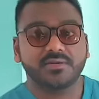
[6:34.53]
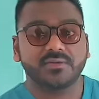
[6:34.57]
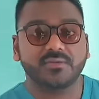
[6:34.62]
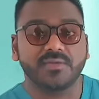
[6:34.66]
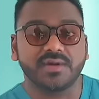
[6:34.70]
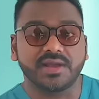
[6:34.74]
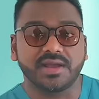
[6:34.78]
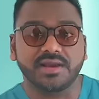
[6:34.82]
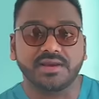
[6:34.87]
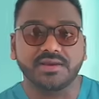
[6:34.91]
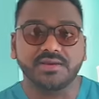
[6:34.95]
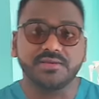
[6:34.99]

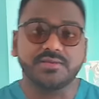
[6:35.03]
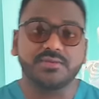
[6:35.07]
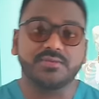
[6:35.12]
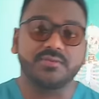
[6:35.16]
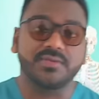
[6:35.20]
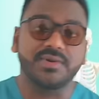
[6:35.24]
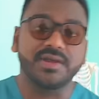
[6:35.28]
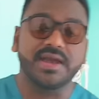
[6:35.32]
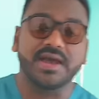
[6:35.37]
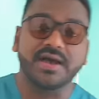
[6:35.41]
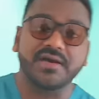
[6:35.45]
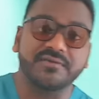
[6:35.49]
when
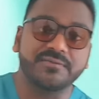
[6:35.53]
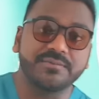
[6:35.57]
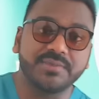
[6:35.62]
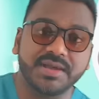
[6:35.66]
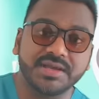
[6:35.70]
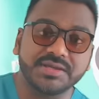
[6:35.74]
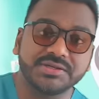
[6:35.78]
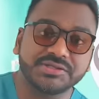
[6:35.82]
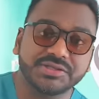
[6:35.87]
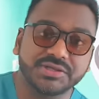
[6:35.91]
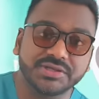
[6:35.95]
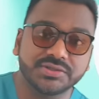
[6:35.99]
we have
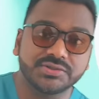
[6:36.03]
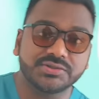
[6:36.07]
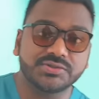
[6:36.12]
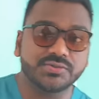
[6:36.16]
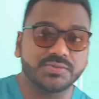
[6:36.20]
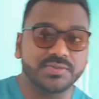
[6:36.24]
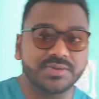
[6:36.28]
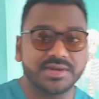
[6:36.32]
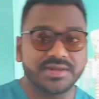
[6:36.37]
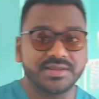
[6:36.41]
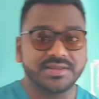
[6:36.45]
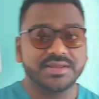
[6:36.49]
patients
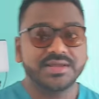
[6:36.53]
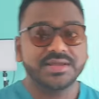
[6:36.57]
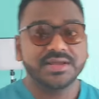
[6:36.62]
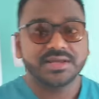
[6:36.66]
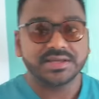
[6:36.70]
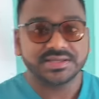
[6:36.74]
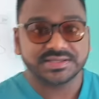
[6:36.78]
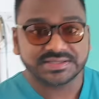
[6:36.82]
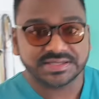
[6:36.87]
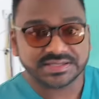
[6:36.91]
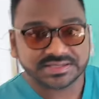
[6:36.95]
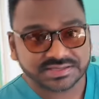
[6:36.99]
with
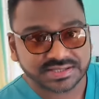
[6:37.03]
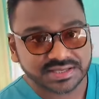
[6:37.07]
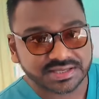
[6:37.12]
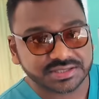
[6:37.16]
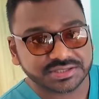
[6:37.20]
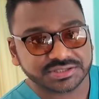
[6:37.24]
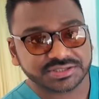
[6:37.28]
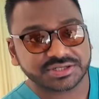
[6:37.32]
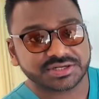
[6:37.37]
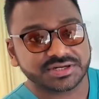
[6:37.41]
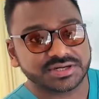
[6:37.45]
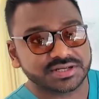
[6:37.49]
disc
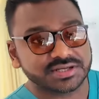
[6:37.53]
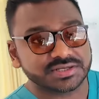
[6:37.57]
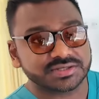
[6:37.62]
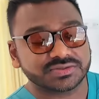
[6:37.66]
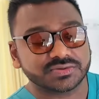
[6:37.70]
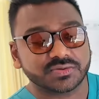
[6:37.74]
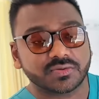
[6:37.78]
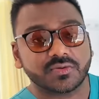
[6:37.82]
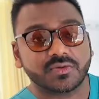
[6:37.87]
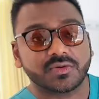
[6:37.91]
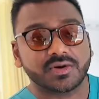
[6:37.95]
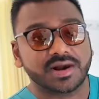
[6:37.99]
injuries
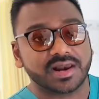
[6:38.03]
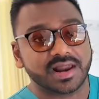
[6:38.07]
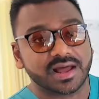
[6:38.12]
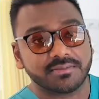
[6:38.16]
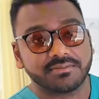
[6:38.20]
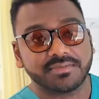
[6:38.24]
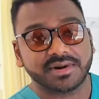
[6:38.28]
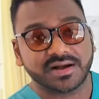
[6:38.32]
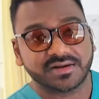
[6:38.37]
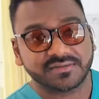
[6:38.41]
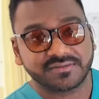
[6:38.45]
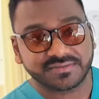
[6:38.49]
or
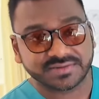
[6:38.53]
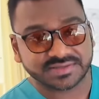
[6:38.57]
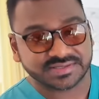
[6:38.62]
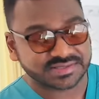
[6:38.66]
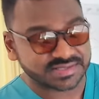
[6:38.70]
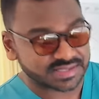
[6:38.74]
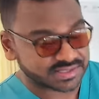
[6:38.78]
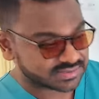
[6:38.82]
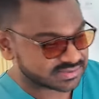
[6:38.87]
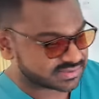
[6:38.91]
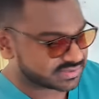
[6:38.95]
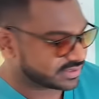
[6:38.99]
lumbar
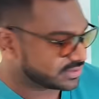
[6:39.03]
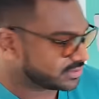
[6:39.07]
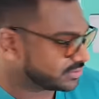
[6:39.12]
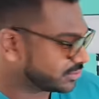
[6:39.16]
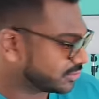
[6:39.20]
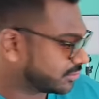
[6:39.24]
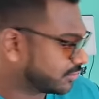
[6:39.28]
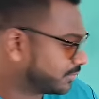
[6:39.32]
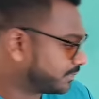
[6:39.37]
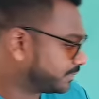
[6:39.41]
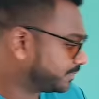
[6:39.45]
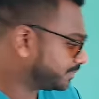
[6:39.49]
facet
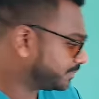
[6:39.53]
syndrome.